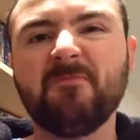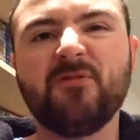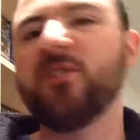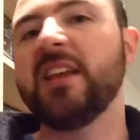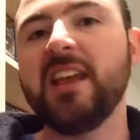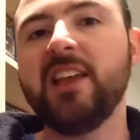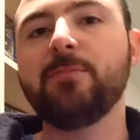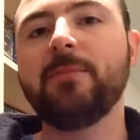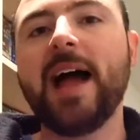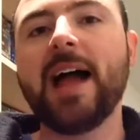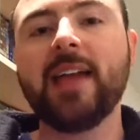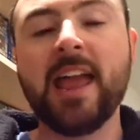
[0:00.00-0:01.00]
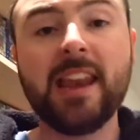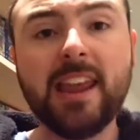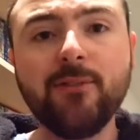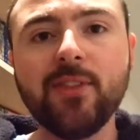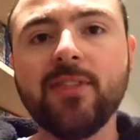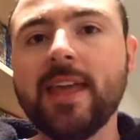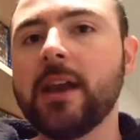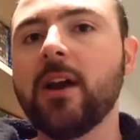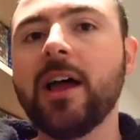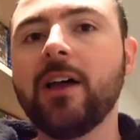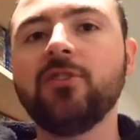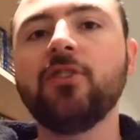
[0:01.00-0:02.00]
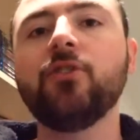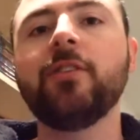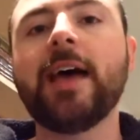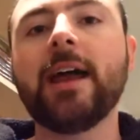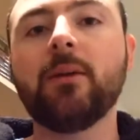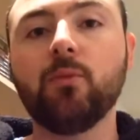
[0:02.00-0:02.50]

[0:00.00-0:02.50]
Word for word: three years back. And even then, I knew that